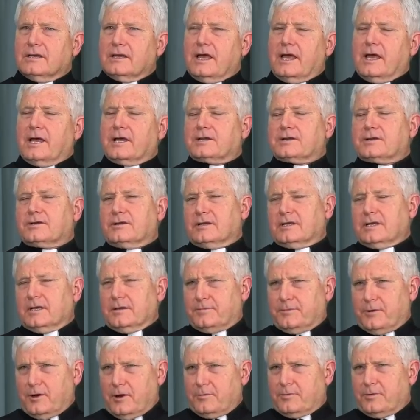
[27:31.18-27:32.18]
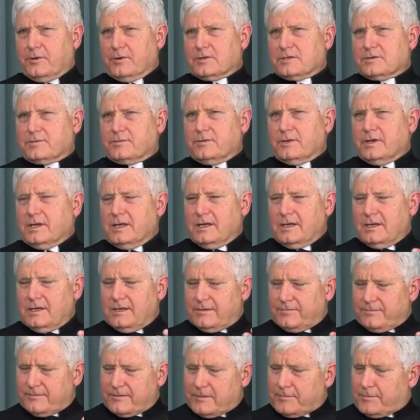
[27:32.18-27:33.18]
Actually, a pope was
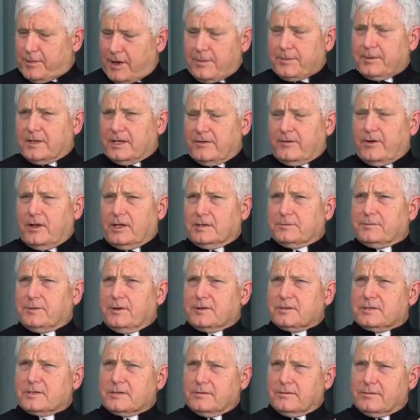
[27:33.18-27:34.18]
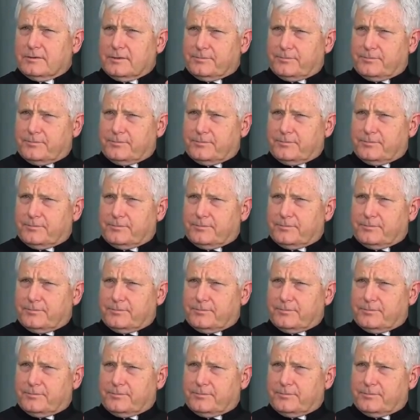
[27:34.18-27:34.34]
probably of all the popes,